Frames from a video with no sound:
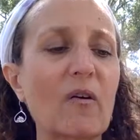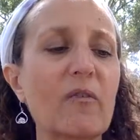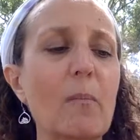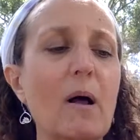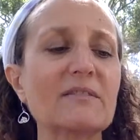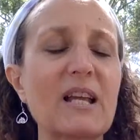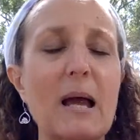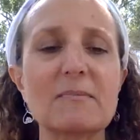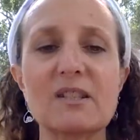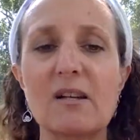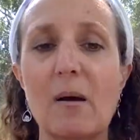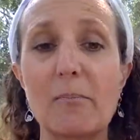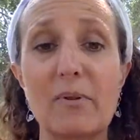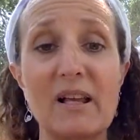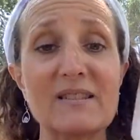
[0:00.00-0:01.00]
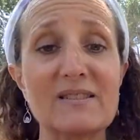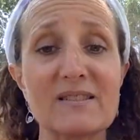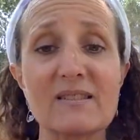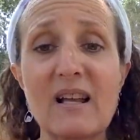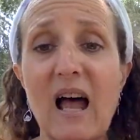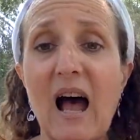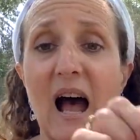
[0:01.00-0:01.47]
all times and all places.
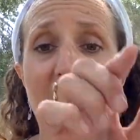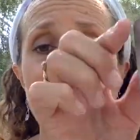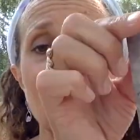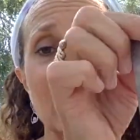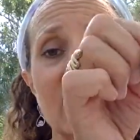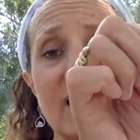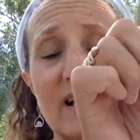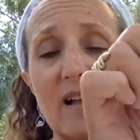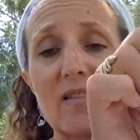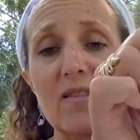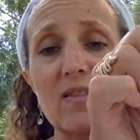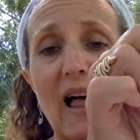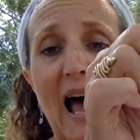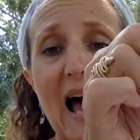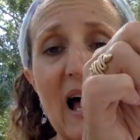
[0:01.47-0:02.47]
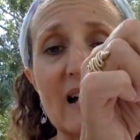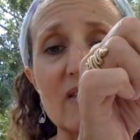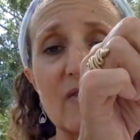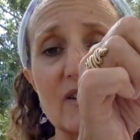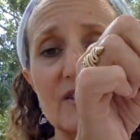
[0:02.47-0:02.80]
I feel like a lot of us are